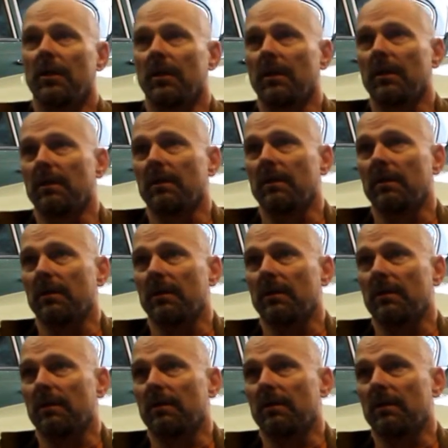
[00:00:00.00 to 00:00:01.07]
and
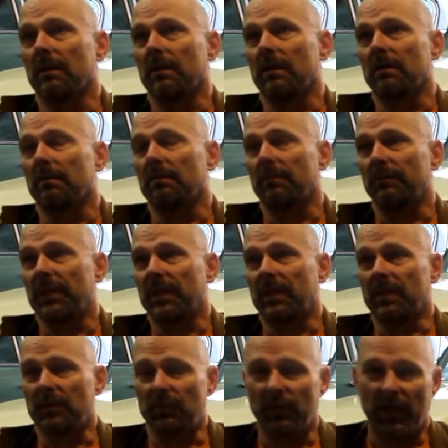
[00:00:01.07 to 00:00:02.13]

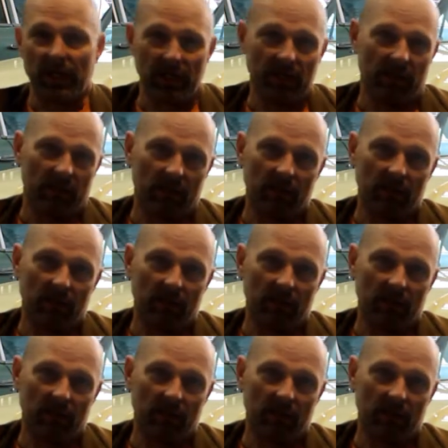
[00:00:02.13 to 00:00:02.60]
because my